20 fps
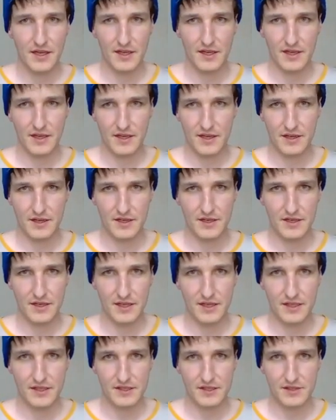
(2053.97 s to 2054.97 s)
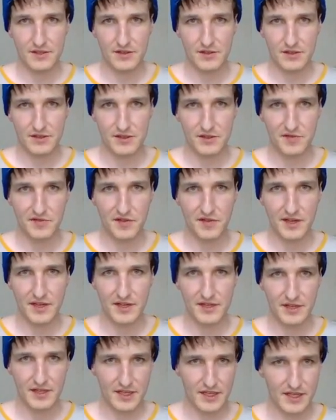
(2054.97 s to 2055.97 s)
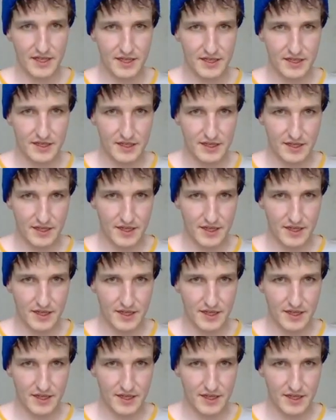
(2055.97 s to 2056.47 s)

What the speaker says: yeah, it's also fun, and